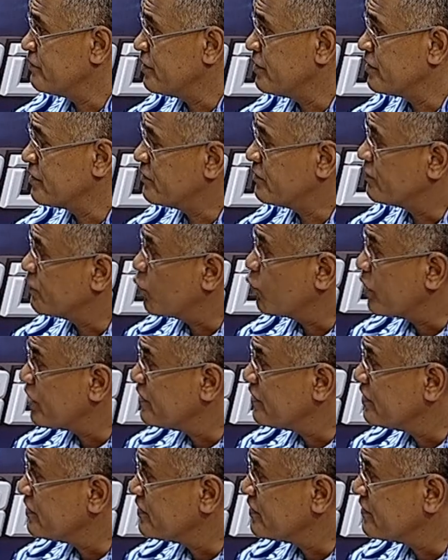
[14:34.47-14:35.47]
like
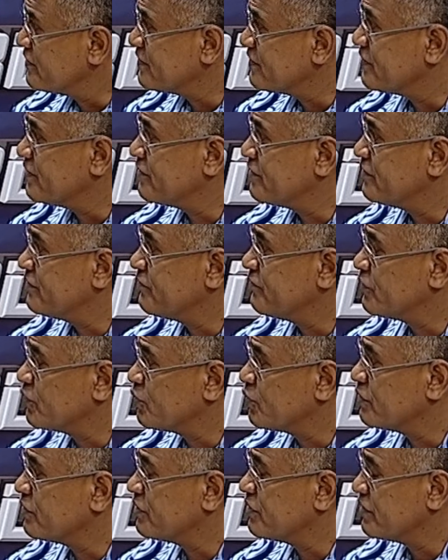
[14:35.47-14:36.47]
weddings and
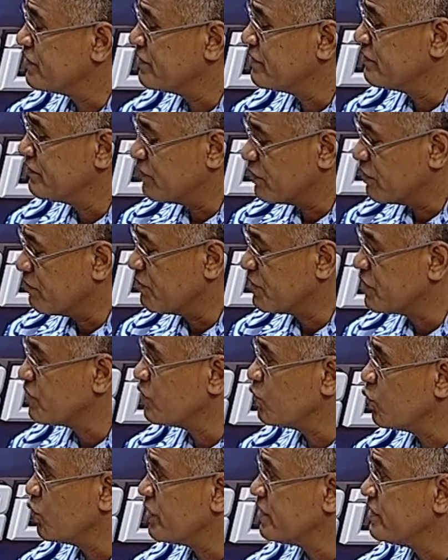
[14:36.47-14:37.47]
and
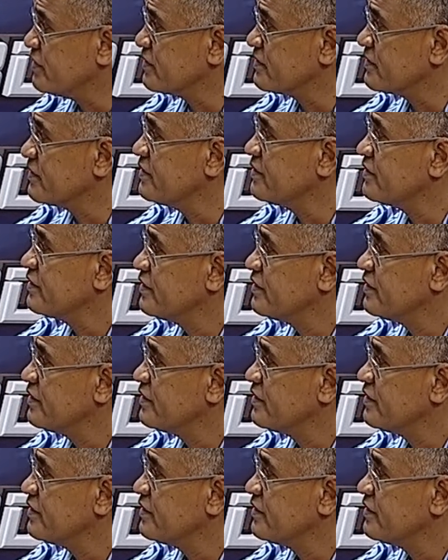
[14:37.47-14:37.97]
particularly weddings,